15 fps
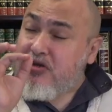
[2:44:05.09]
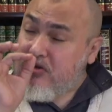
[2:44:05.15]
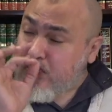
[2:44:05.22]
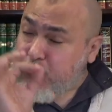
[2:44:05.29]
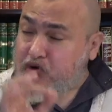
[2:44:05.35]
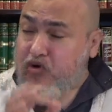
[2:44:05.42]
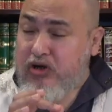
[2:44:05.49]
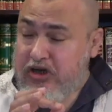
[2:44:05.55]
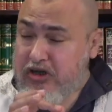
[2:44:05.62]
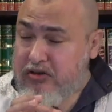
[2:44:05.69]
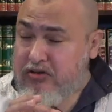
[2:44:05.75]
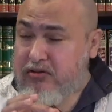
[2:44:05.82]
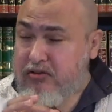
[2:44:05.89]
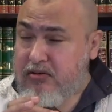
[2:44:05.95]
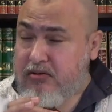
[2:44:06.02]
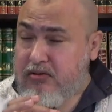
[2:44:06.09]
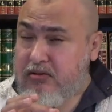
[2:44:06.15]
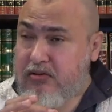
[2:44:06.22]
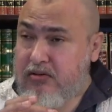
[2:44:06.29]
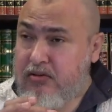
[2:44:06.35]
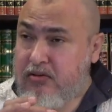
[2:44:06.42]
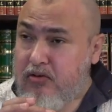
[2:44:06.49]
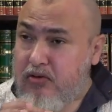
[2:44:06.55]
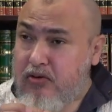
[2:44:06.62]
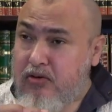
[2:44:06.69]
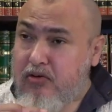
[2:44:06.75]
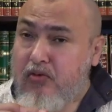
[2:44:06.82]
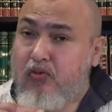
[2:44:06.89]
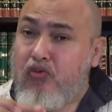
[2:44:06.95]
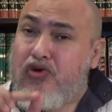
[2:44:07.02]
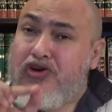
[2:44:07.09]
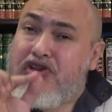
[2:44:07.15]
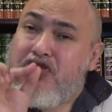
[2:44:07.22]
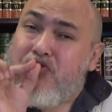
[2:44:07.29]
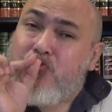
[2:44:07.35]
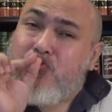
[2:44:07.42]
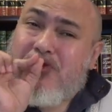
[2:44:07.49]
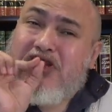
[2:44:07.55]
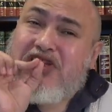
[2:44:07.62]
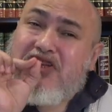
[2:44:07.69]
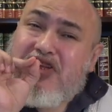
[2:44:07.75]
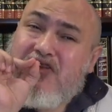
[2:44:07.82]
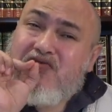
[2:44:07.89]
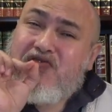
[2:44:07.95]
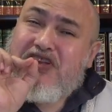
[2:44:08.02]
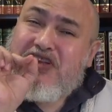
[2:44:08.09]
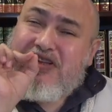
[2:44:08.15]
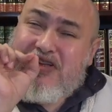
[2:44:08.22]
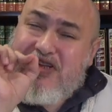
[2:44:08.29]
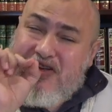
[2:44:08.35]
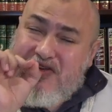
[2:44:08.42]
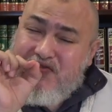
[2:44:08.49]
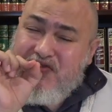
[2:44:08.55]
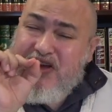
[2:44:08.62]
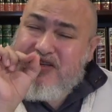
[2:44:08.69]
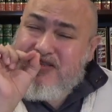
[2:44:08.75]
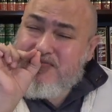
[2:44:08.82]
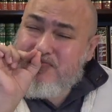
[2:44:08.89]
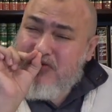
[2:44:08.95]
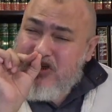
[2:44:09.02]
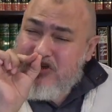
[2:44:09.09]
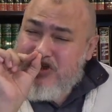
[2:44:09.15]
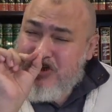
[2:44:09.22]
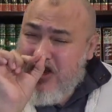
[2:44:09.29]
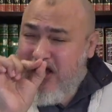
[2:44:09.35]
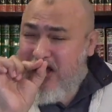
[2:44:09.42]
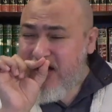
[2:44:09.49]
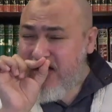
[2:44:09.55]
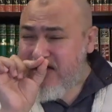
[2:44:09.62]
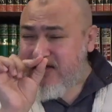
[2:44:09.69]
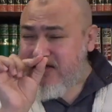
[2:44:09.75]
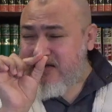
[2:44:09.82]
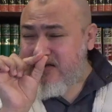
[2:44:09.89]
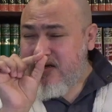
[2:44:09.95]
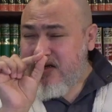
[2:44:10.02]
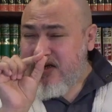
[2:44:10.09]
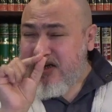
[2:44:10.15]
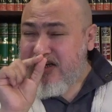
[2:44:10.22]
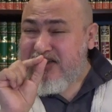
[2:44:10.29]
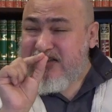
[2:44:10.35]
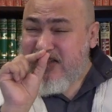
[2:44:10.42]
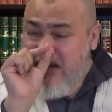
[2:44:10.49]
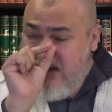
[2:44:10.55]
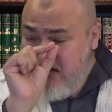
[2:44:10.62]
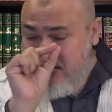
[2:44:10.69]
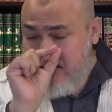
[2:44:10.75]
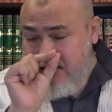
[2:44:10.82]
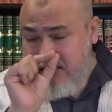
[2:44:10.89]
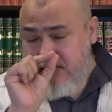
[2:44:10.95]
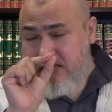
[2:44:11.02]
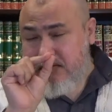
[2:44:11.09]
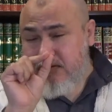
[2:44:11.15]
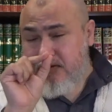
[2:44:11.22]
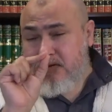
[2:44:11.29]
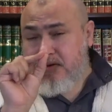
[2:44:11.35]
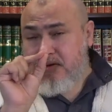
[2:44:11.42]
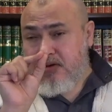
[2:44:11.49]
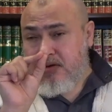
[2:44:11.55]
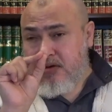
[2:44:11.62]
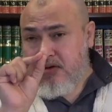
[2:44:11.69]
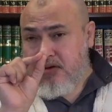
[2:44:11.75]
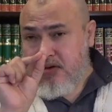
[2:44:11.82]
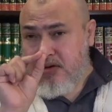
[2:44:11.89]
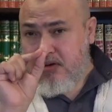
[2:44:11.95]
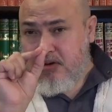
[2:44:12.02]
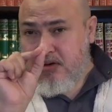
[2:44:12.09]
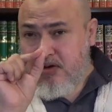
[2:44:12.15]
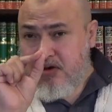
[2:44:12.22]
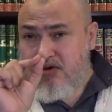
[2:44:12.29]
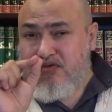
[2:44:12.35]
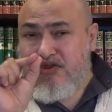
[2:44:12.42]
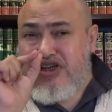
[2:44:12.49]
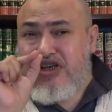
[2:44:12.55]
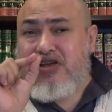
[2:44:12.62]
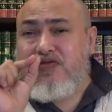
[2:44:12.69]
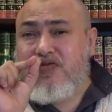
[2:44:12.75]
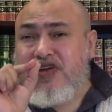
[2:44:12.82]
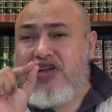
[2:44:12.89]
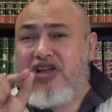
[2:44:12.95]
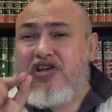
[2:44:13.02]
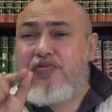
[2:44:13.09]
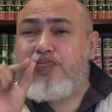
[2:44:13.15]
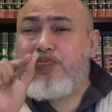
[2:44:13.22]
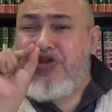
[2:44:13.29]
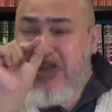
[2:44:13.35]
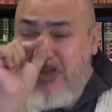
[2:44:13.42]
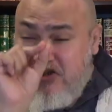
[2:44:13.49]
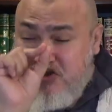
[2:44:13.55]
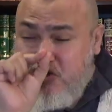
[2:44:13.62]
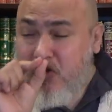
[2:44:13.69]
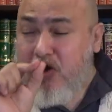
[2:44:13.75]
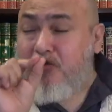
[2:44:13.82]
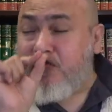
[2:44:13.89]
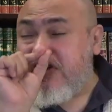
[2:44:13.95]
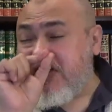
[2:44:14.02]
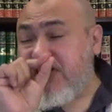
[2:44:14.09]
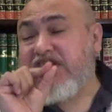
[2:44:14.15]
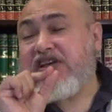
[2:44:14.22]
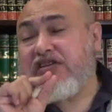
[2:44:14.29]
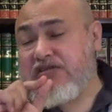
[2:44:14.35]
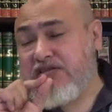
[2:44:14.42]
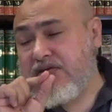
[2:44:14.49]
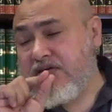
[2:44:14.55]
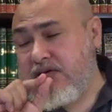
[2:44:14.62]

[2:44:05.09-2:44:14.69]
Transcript: the point where they wouldn't even give as much as a date, or even a pit of a date,